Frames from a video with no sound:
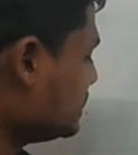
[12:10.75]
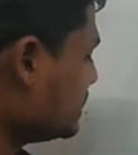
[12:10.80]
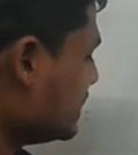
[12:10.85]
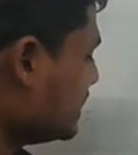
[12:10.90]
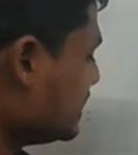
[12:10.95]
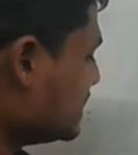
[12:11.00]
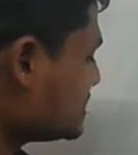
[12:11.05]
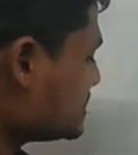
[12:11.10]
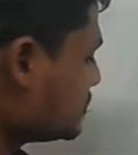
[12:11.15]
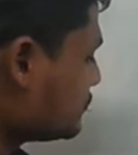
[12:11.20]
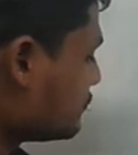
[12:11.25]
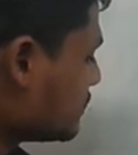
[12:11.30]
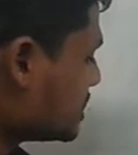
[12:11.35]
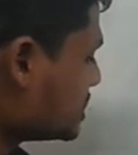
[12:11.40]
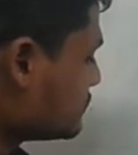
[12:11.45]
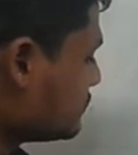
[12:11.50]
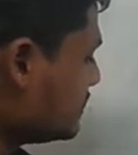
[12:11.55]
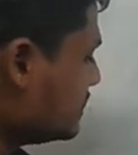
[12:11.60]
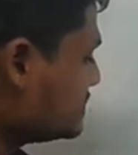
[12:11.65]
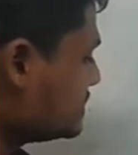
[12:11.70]
that is the
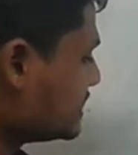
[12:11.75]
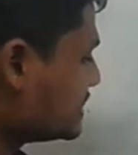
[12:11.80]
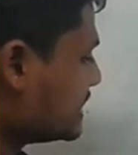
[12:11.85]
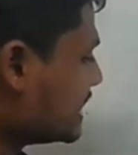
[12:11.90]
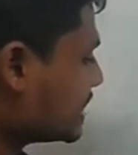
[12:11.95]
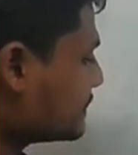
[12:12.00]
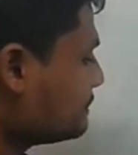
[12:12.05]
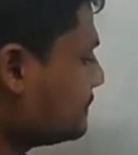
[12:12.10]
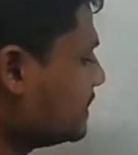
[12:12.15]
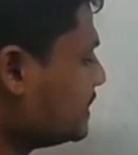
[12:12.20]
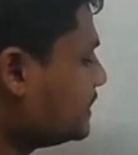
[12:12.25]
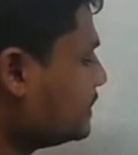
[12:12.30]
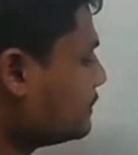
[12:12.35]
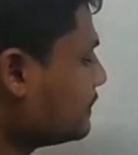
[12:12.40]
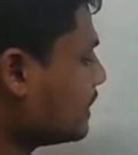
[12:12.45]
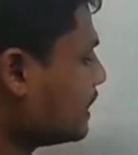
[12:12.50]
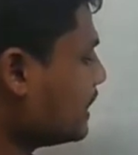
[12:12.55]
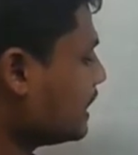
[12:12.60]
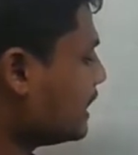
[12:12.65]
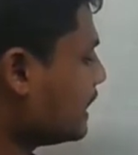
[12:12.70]
first one is the duck-billed
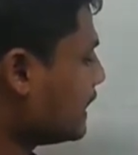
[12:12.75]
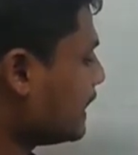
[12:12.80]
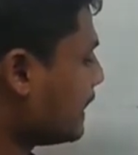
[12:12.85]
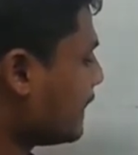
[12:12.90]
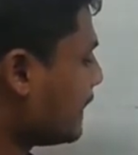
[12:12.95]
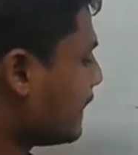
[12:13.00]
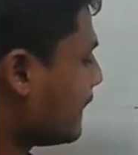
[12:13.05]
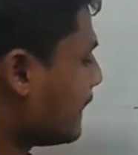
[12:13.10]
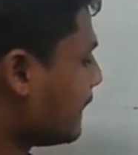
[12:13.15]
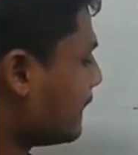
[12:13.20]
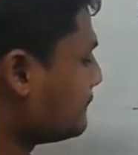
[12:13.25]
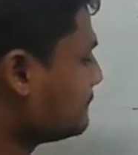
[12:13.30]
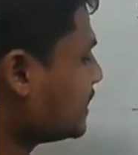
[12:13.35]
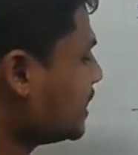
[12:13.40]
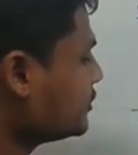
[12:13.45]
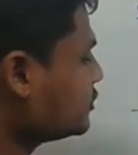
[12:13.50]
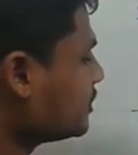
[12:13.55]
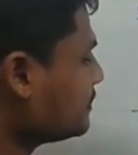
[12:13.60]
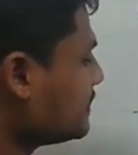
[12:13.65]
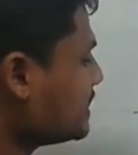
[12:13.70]

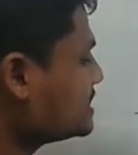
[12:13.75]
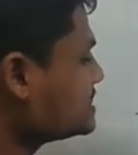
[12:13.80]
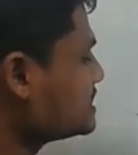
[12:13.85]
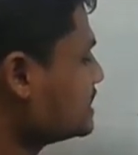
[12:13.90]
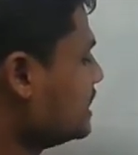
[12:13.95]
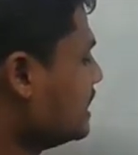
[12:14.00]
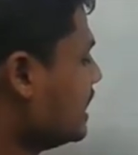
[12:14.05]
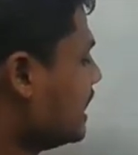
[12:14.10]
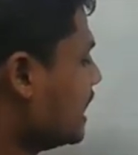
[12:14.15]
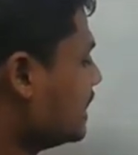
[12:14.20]
platypus,